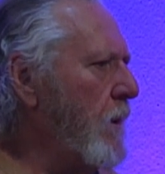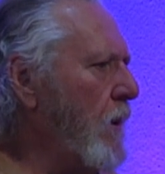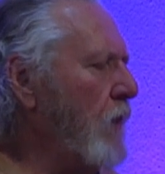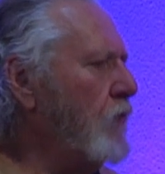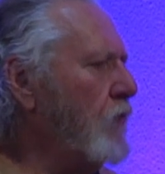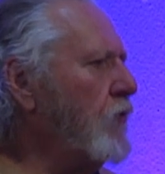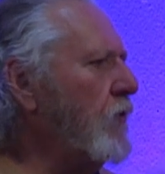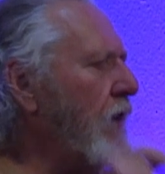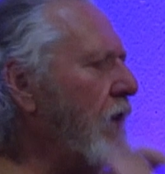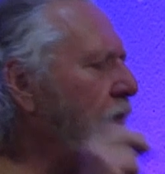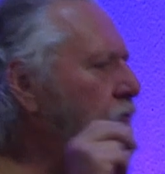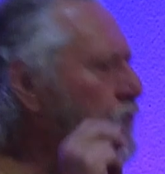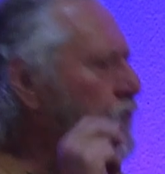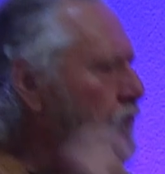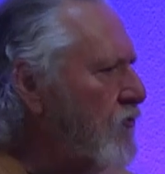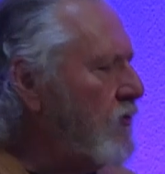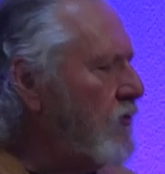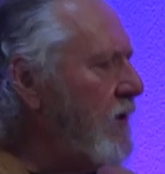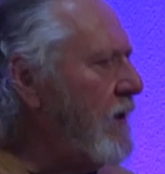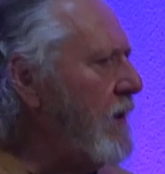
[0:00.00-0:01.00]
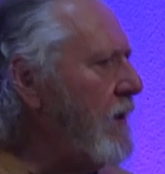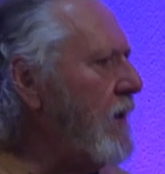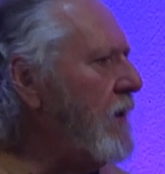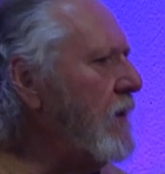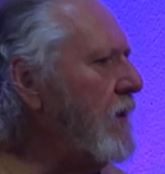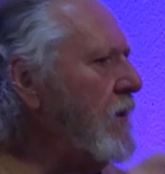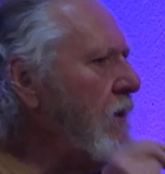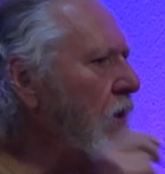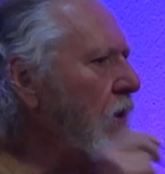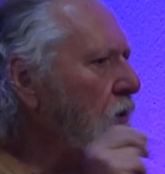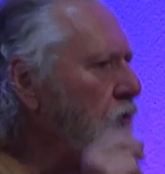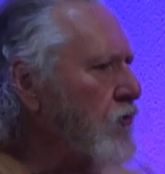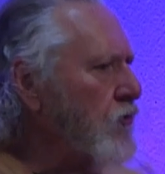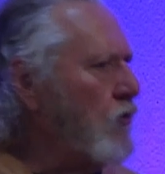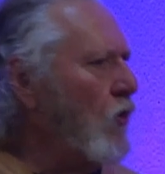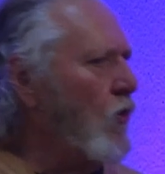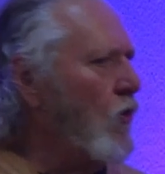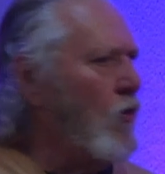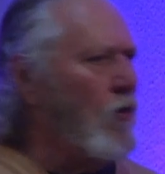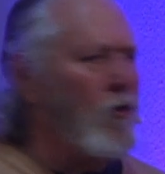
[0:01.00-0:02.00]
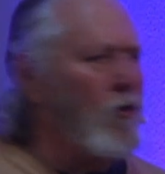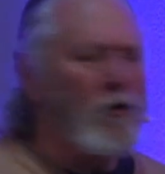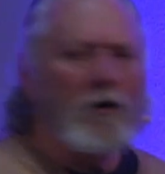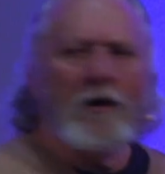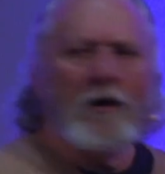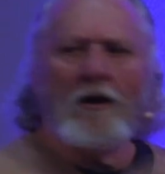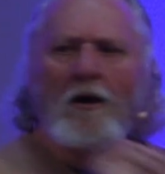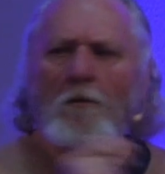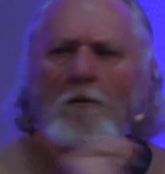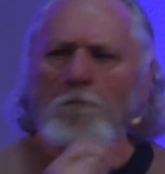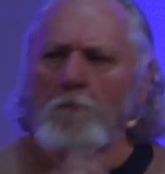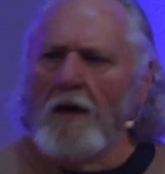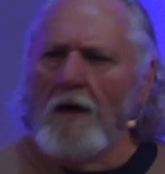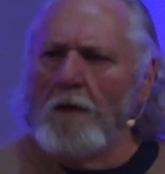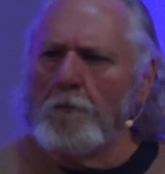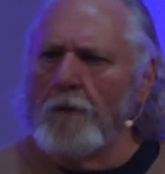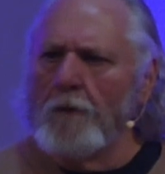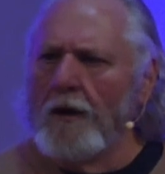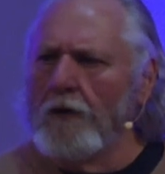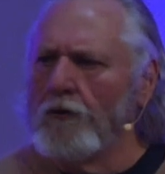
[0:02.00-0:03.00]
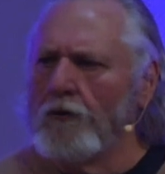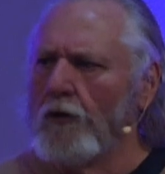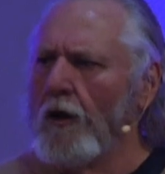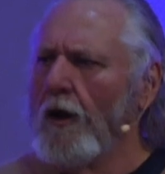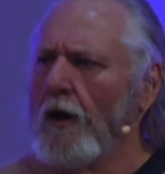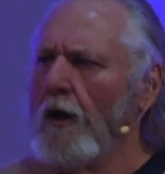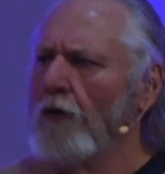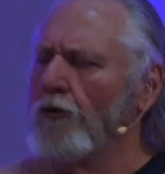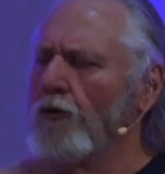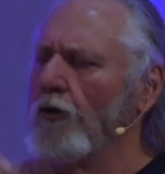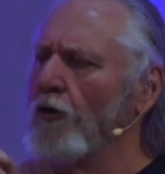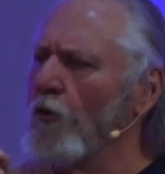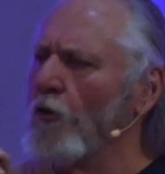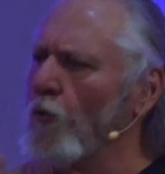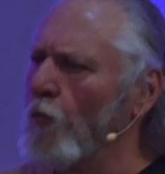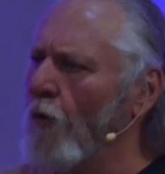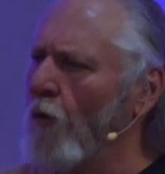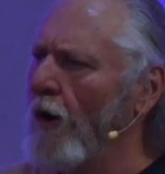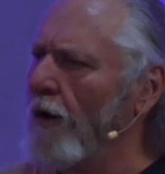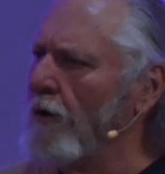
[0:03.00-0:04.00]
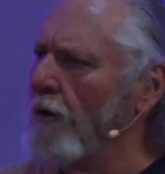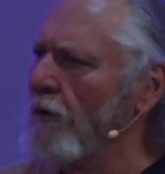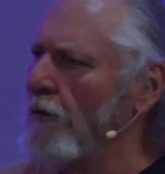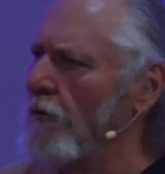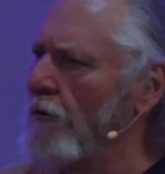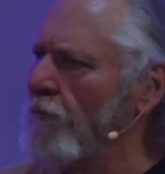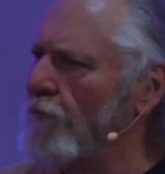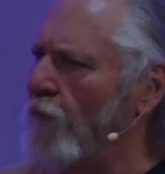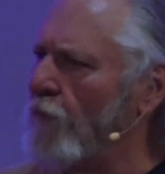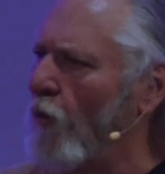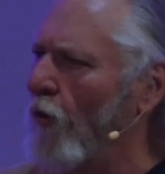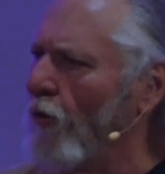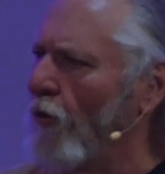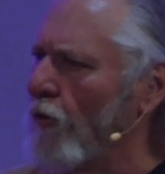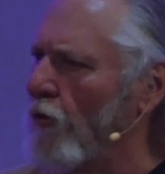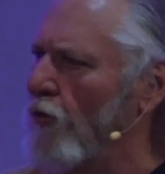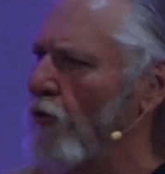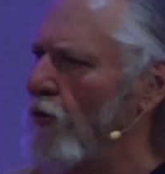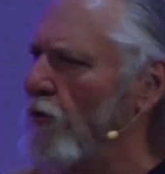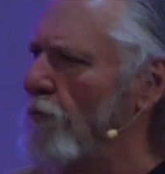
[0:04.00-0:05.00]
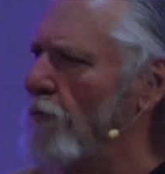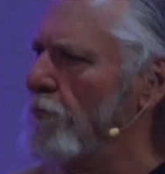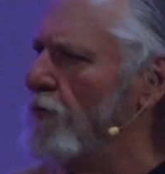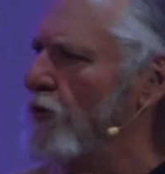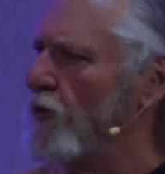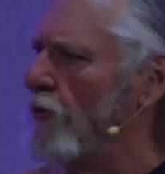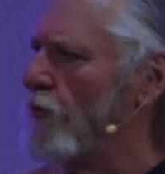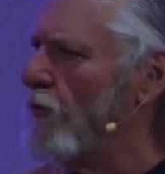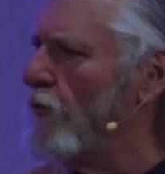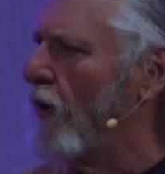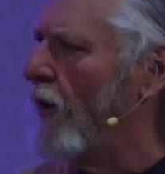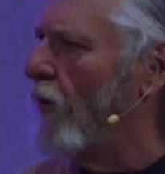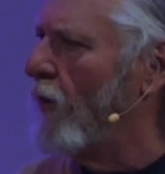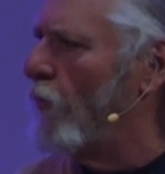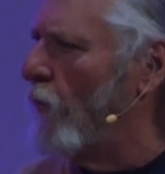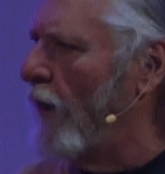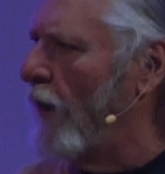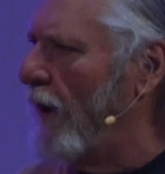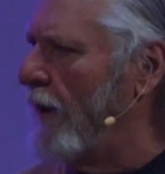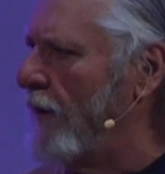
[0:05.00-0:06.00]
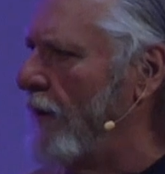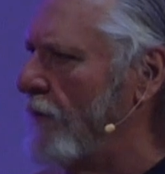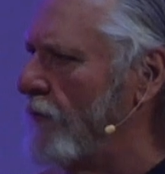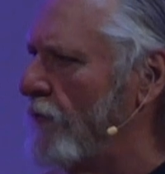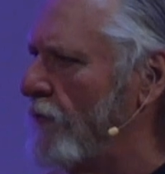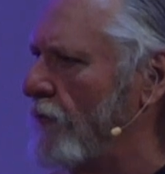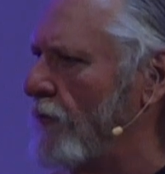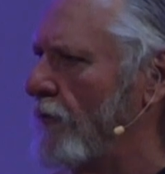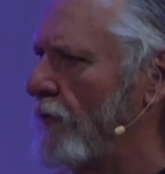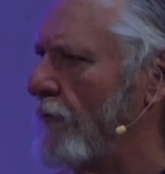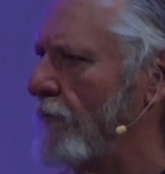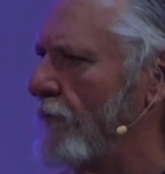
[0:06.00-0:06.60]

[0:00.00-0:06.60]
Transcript: do they see your commitment to the one for whom you await?